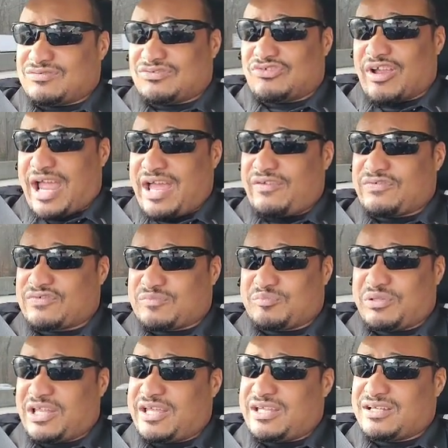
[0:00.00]
draft
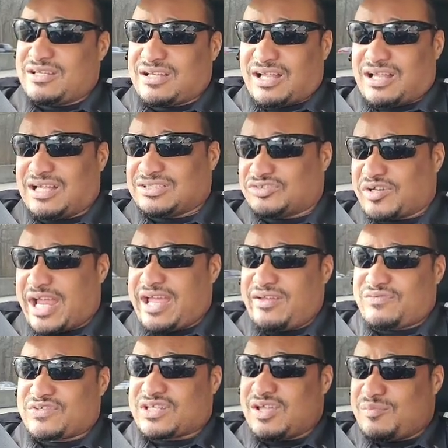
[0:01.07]

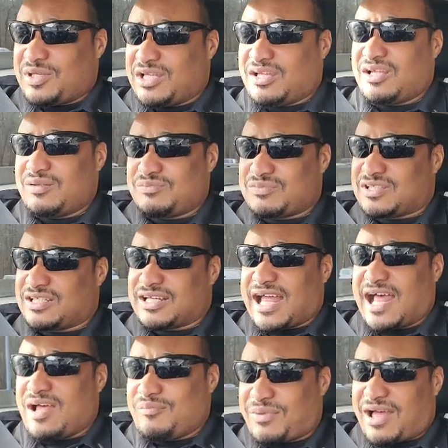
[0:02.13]
coming up, the
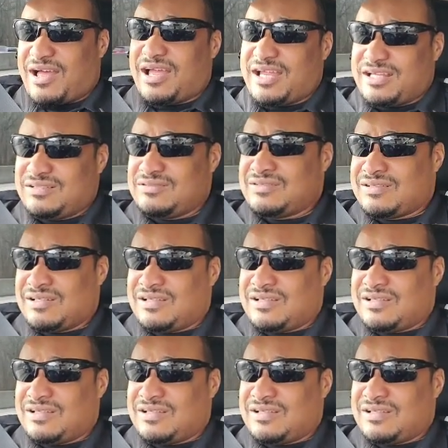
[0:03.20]
combine.